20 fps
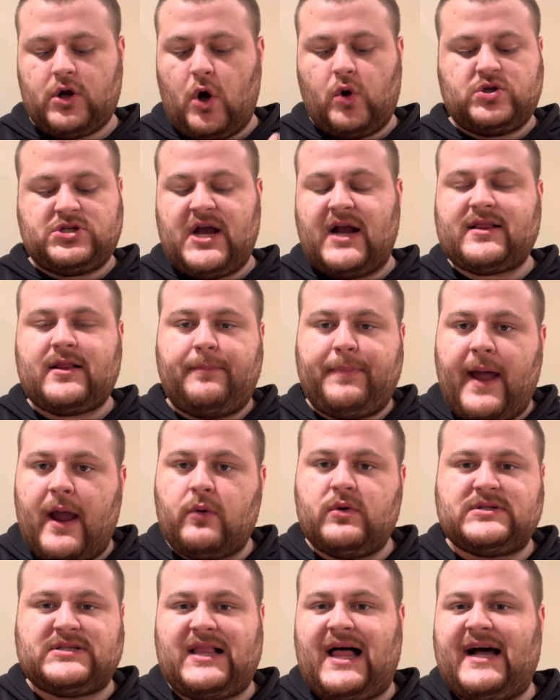Go check the
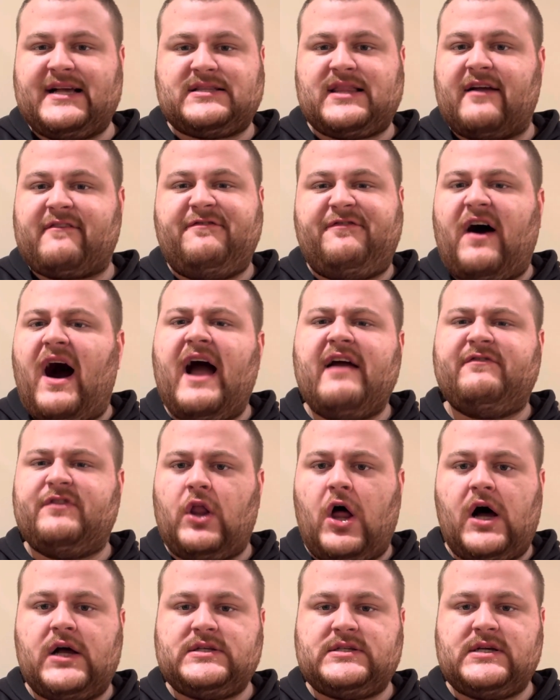Penguins' last like five
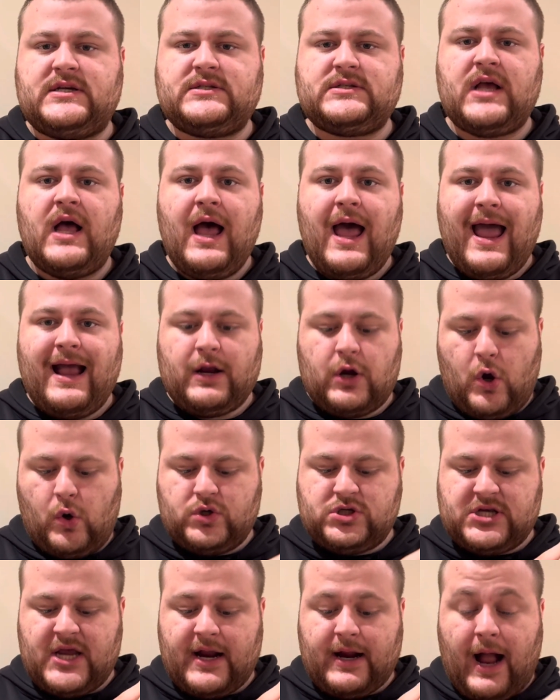losses. Go
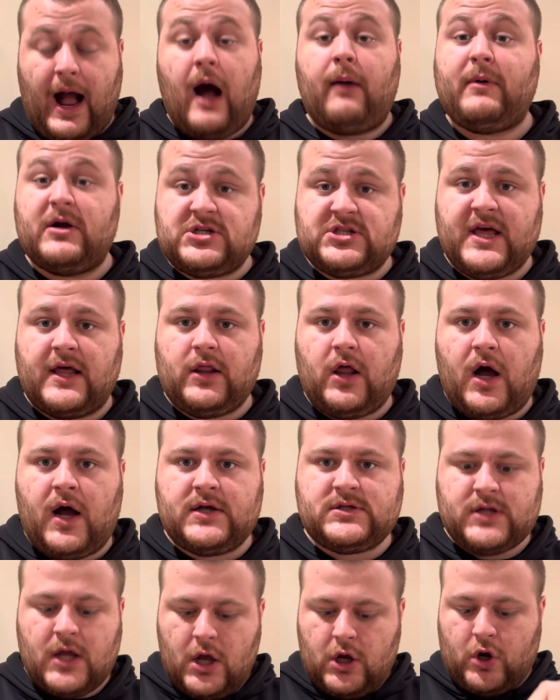check how much they
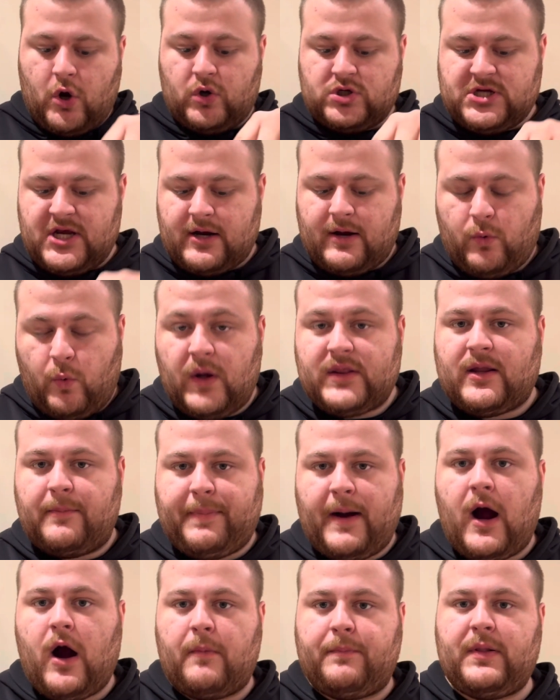lost. Go check what the
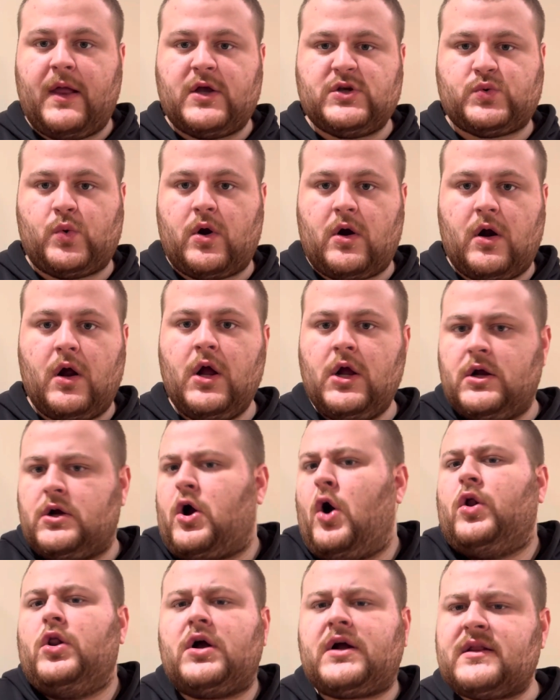power plays were.
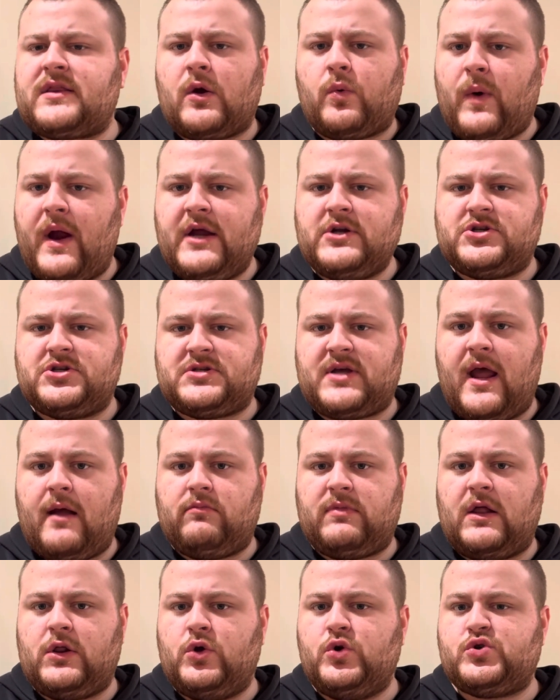Go look at the Rangers game.
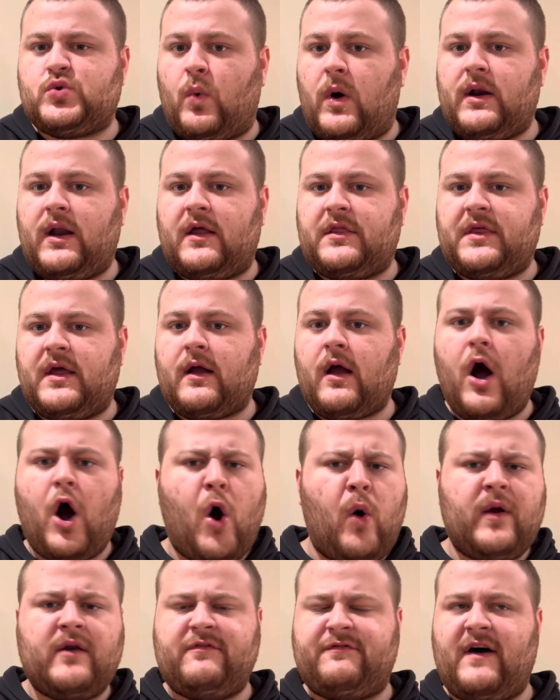They lose 1-0,
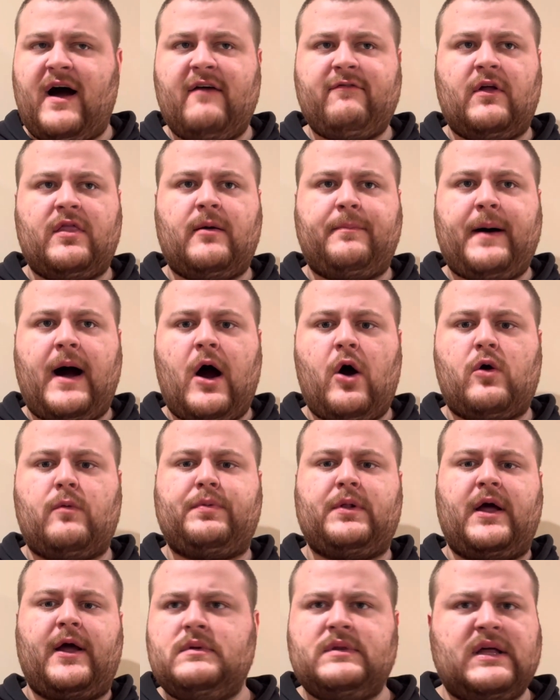0-5 on the power
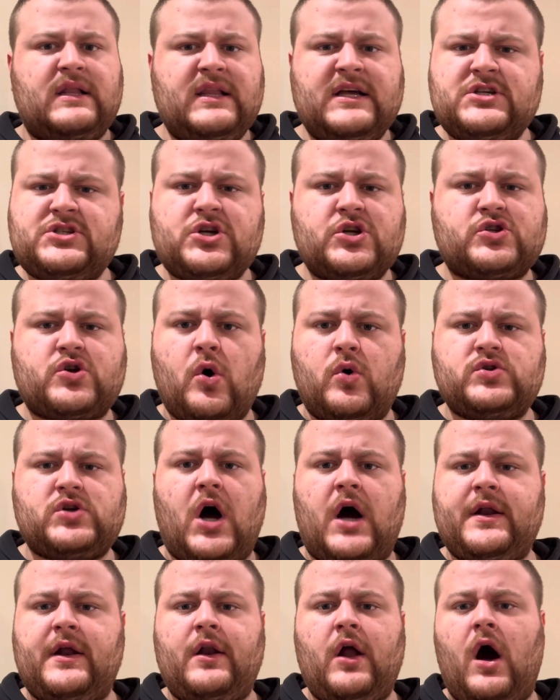play. The list just goes
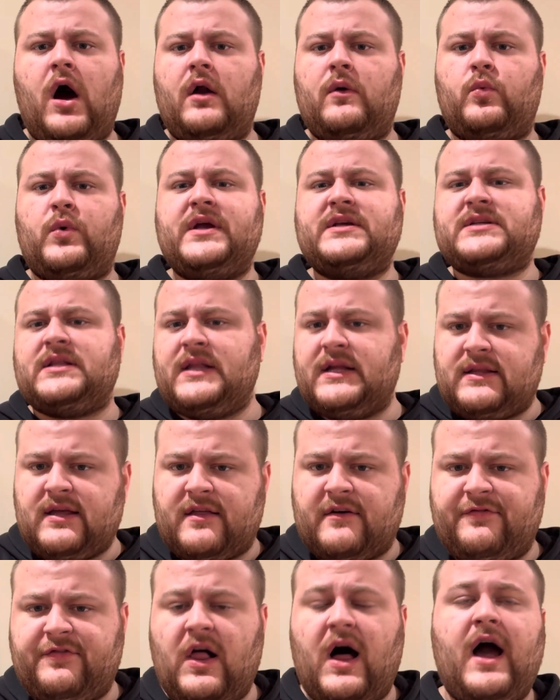on and on. Recently to
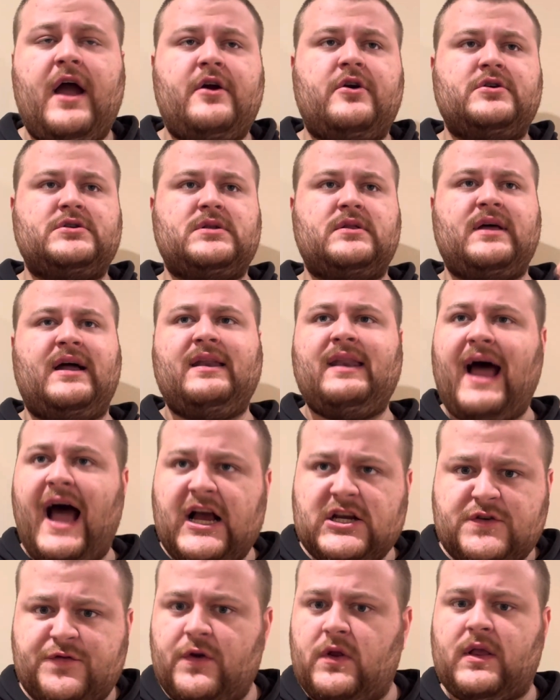the Flyers, that
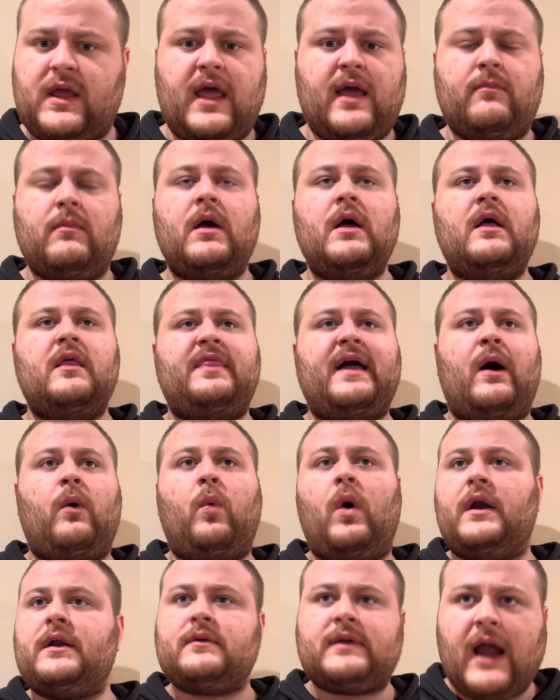Nashville game, that
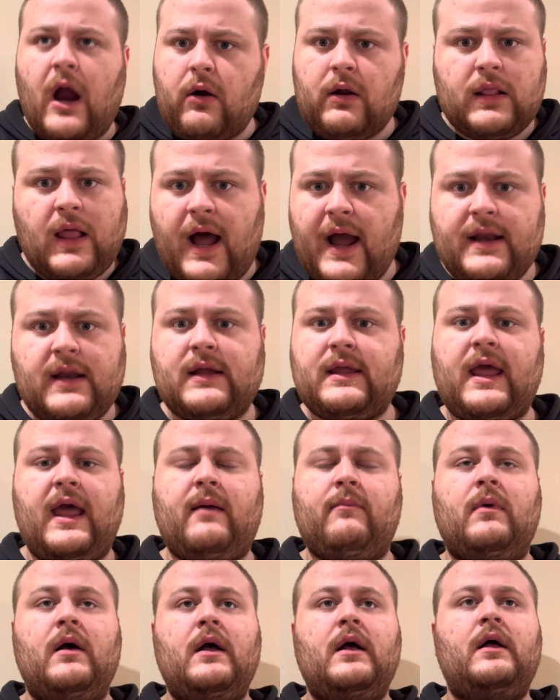one Carolina
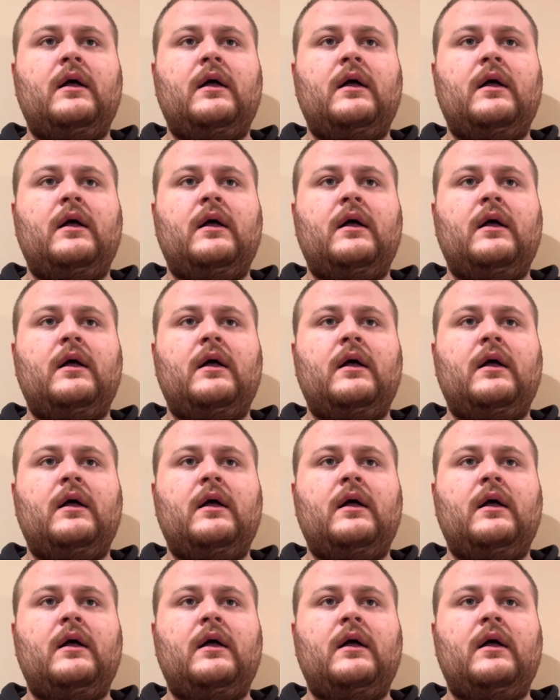game.